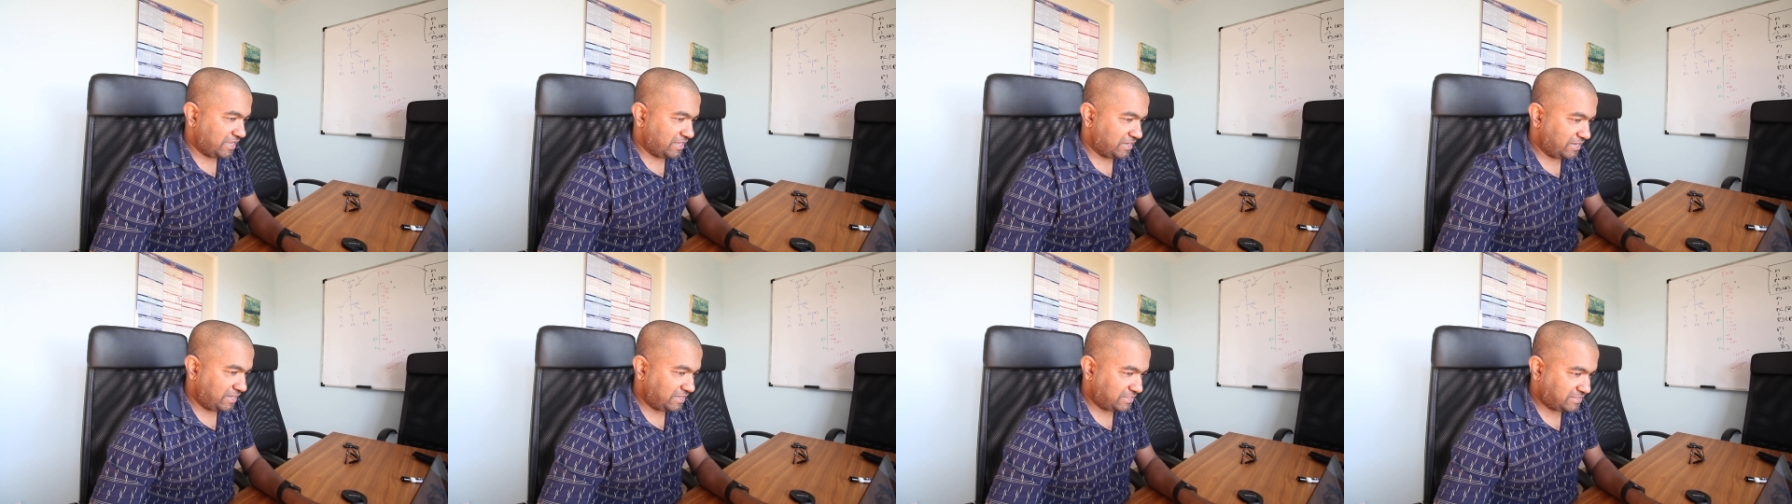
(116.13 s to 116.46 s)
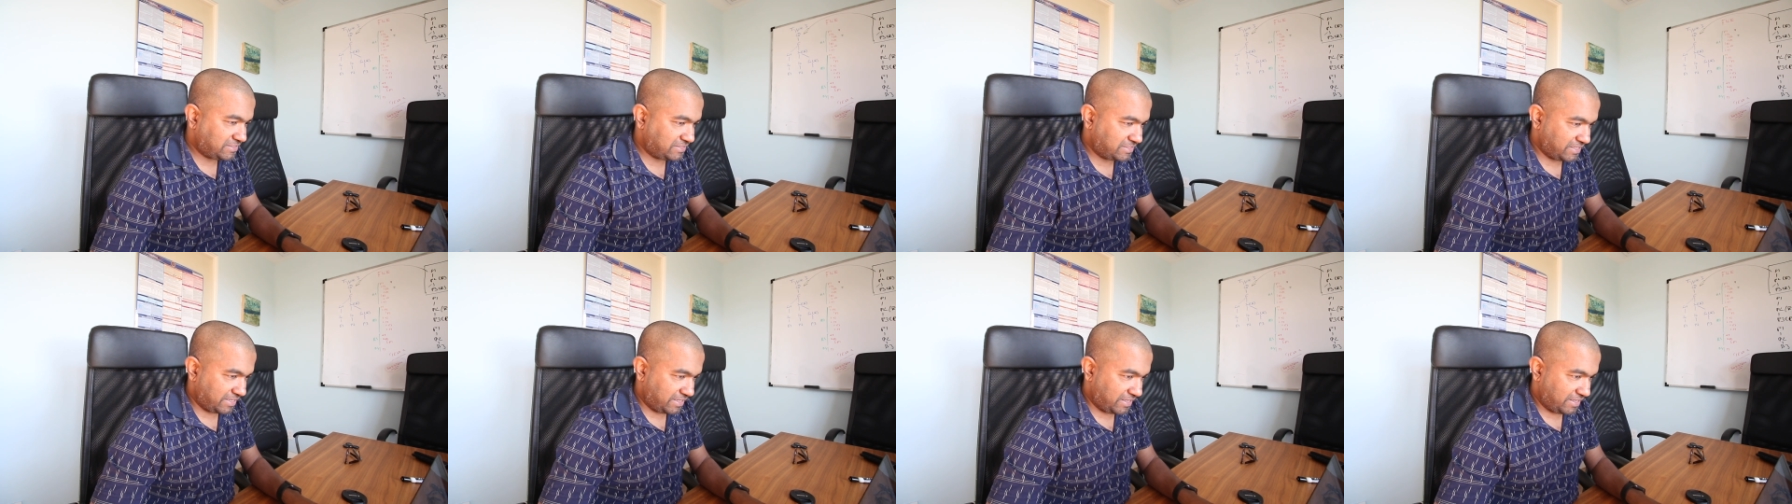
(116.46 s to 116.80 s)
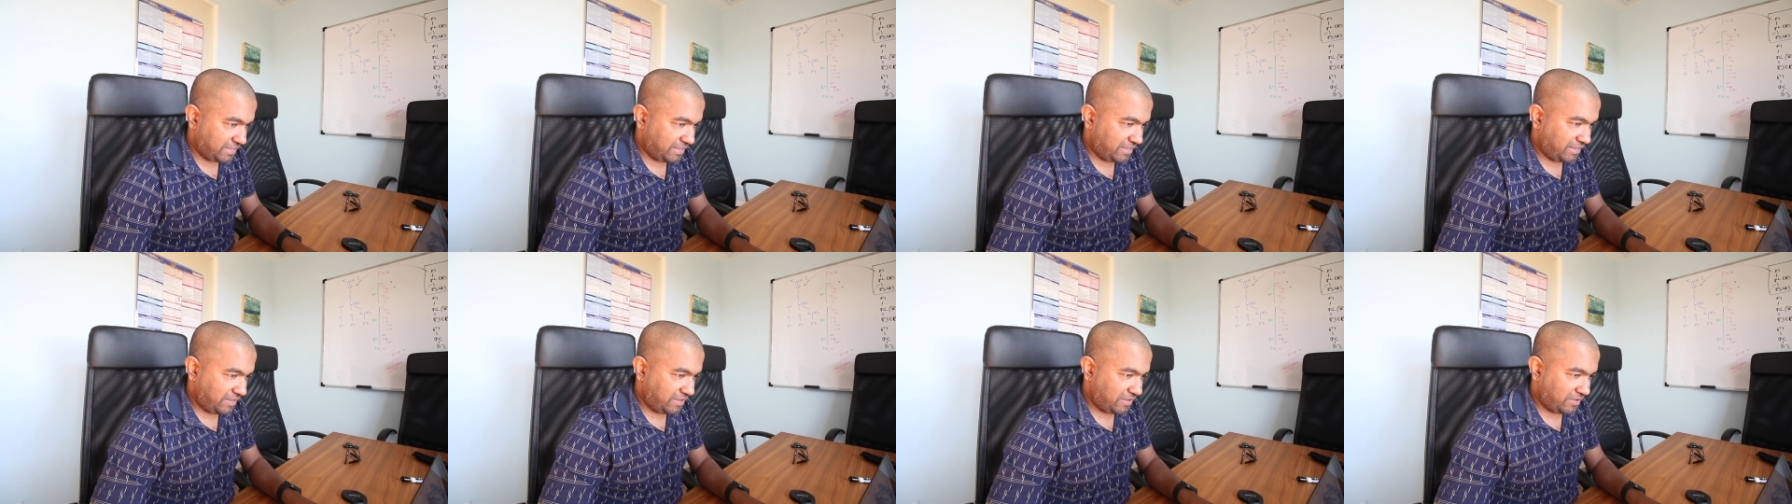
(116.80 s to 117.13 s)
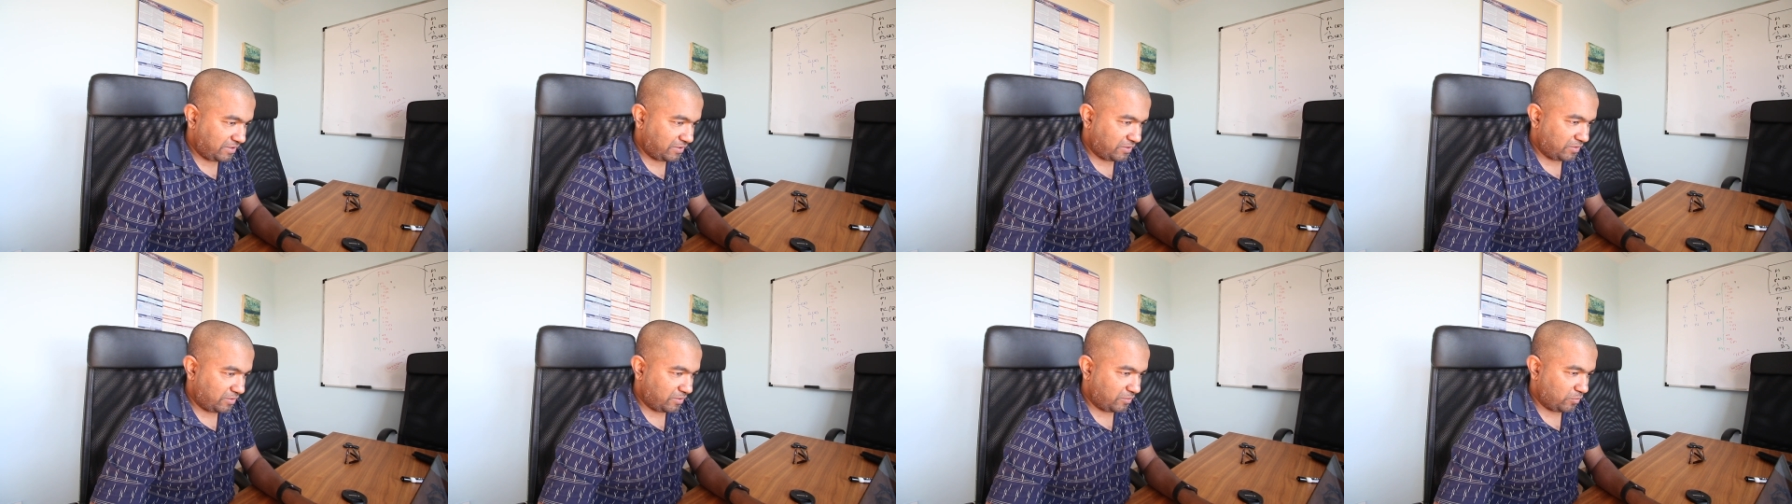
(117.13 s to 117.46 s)
let's say
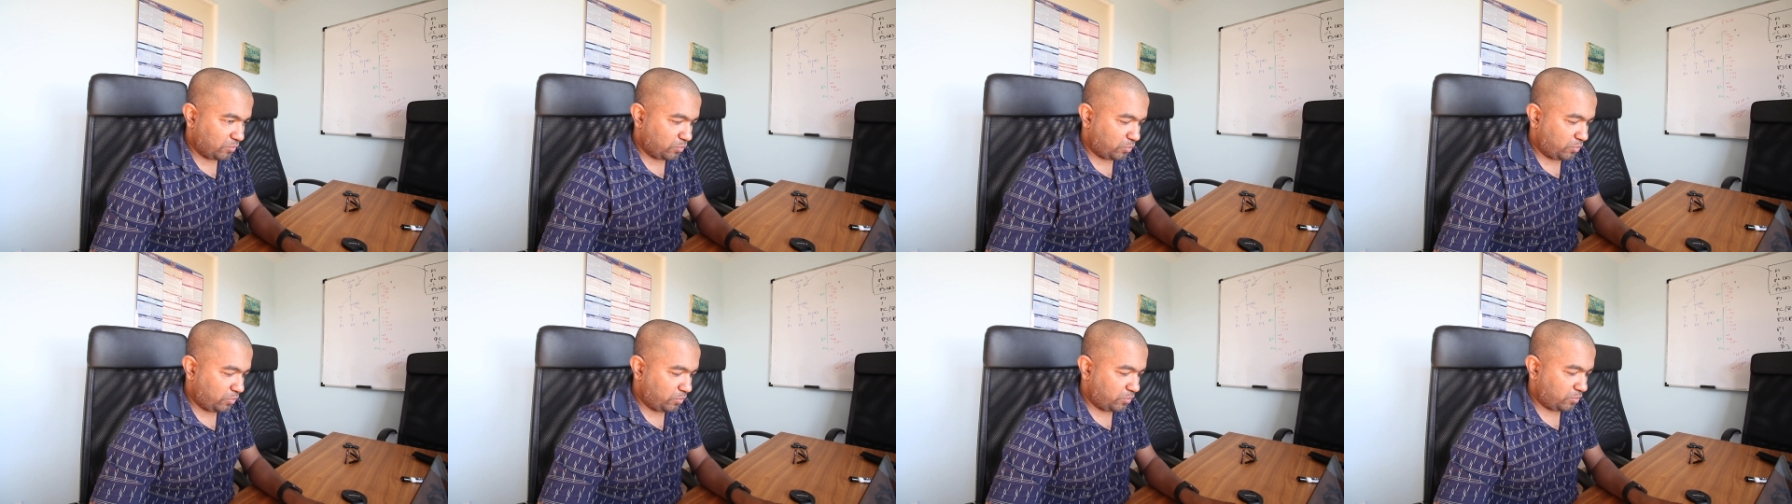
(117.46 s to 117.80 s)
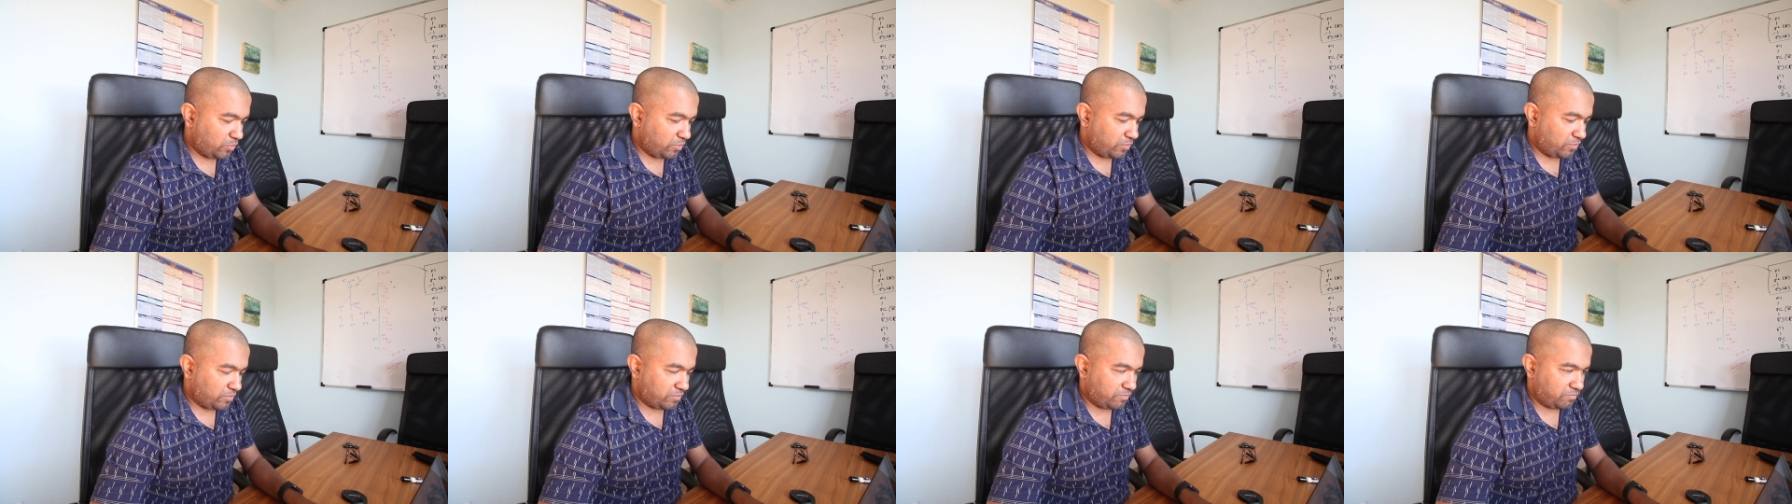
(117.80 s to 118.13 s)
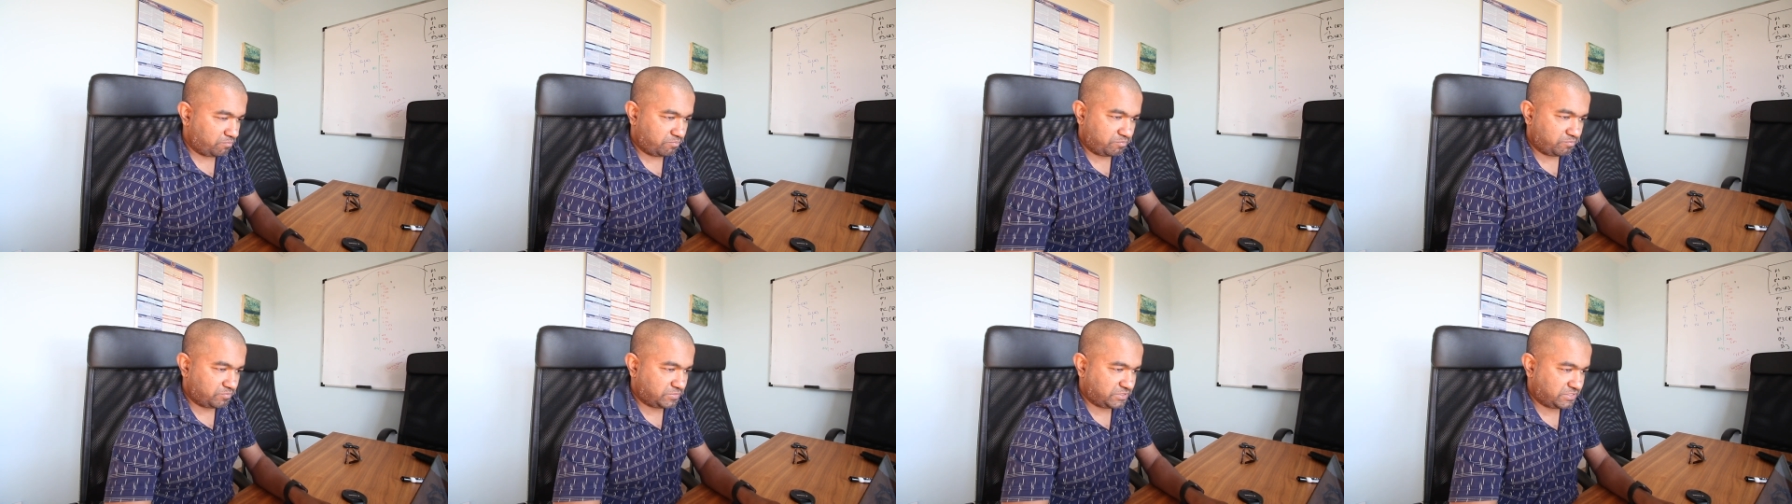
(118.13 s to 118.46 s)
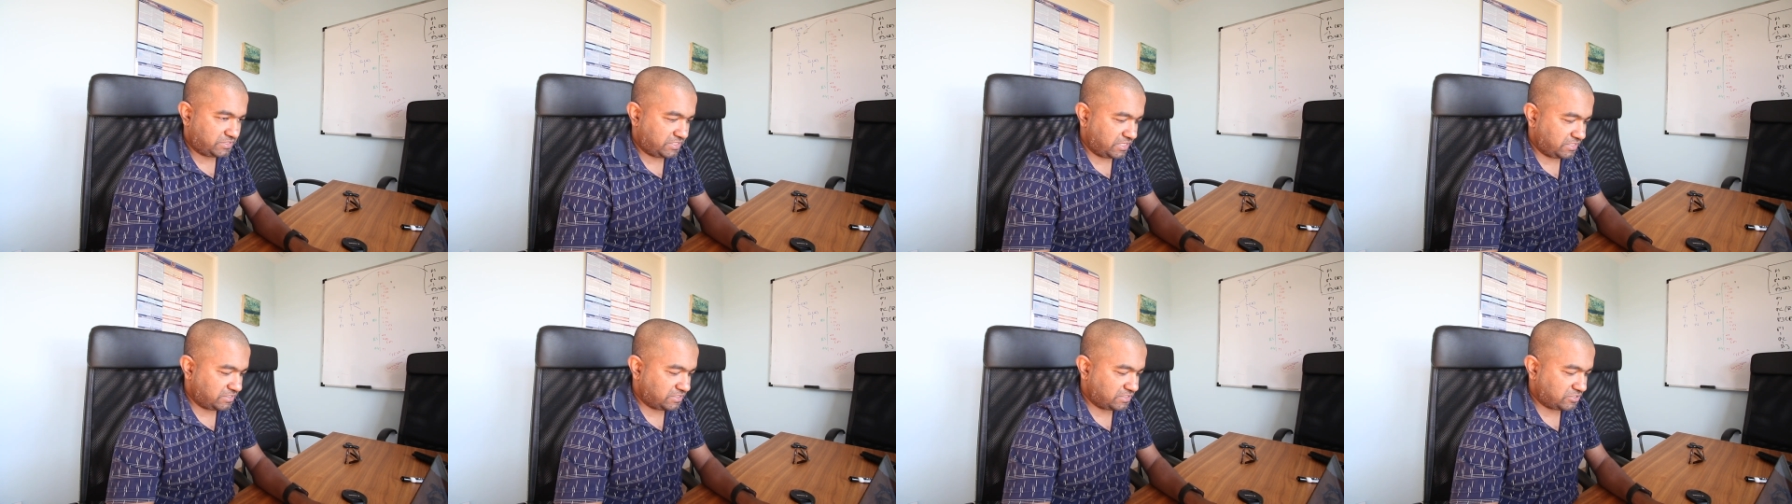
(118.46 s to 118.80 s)

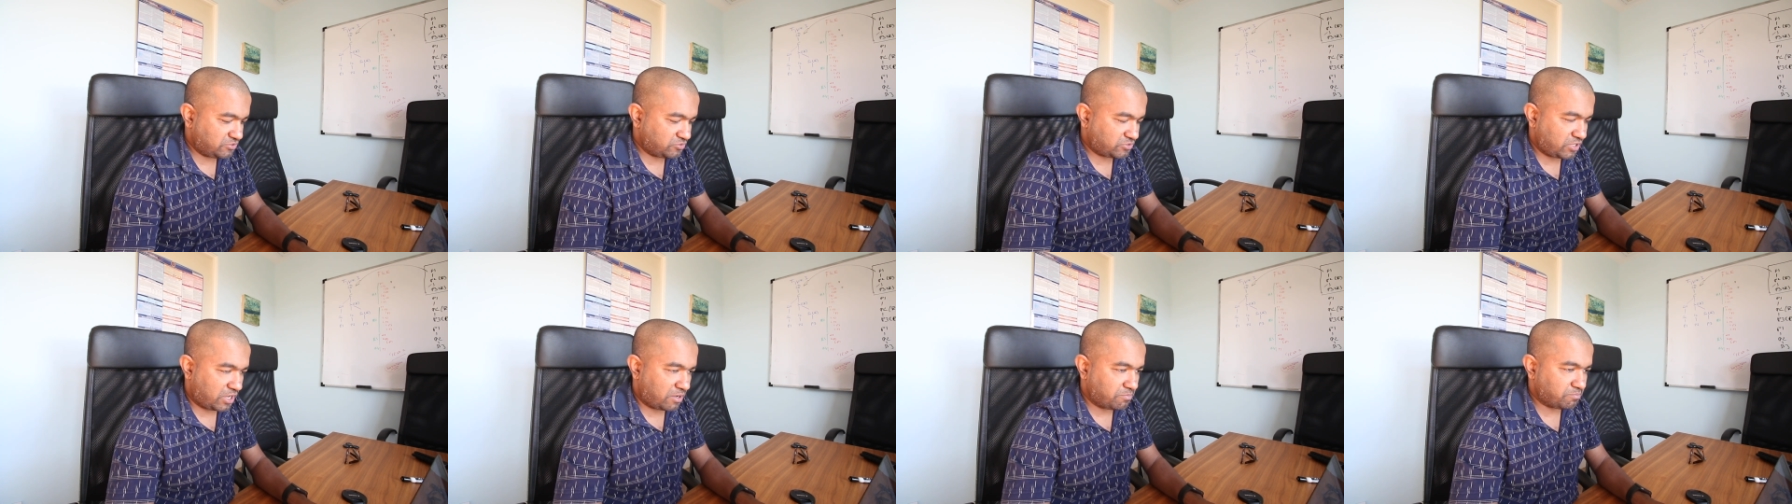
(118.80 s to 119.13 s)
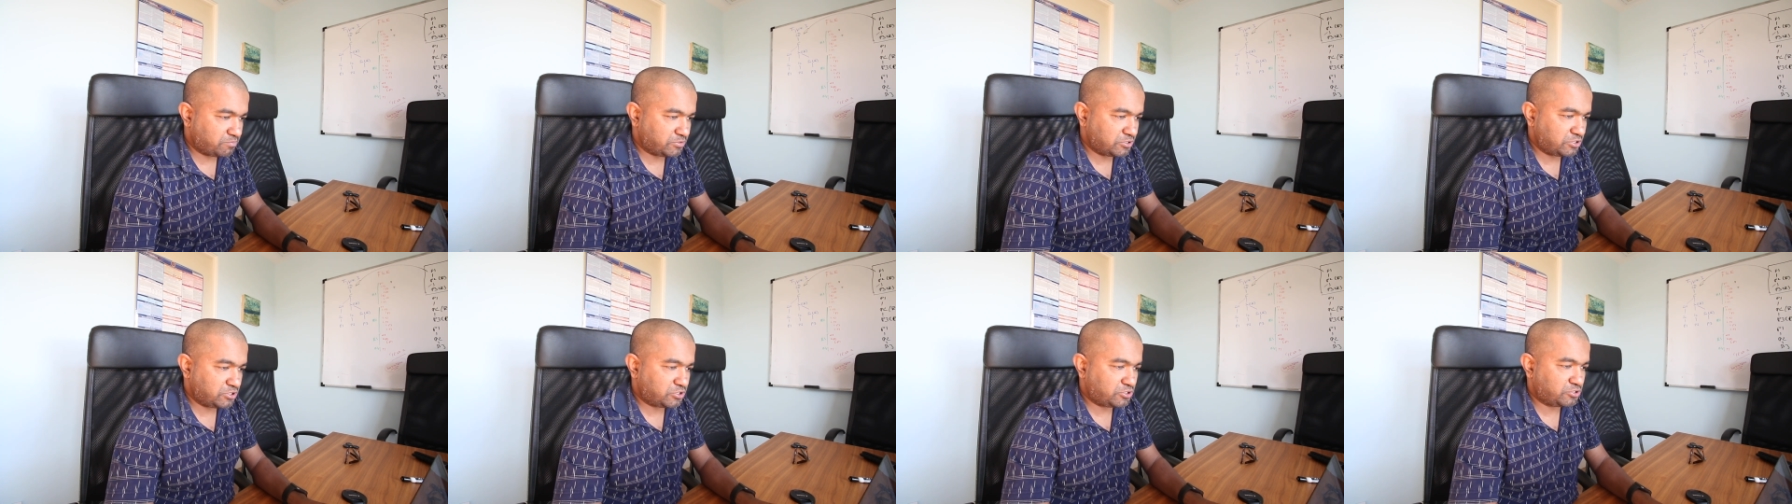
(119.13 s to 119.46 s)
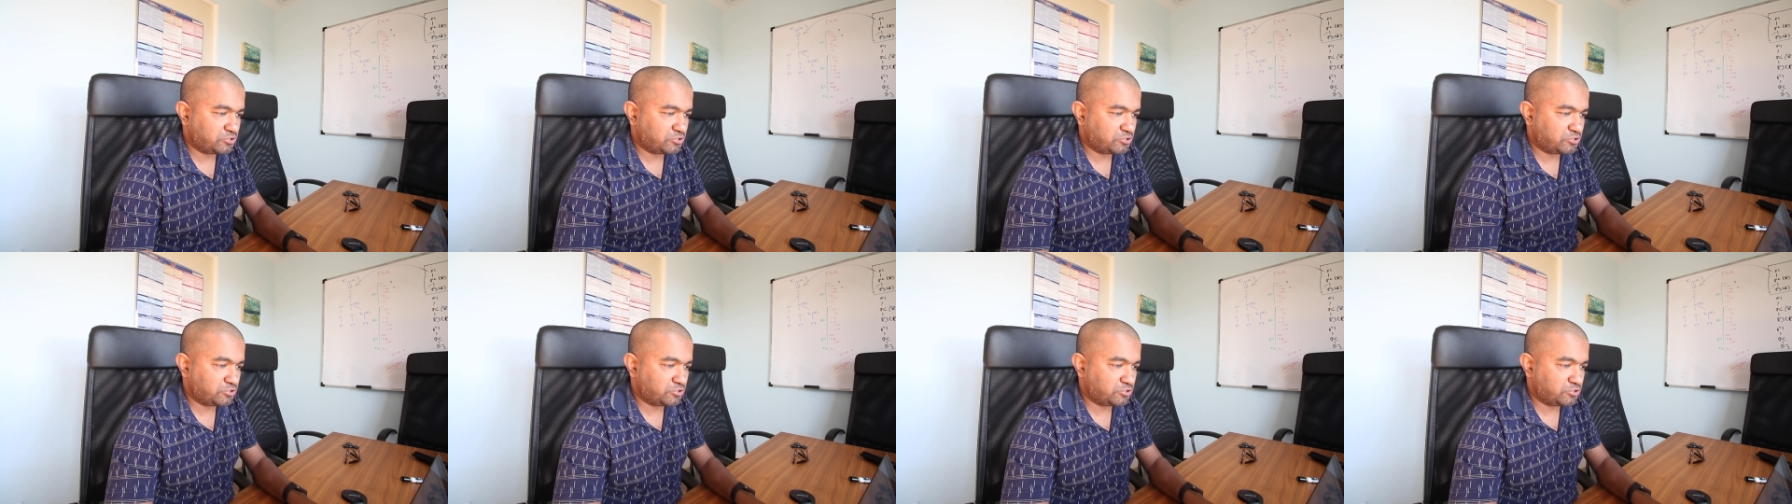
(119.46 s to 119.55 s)
change this to sample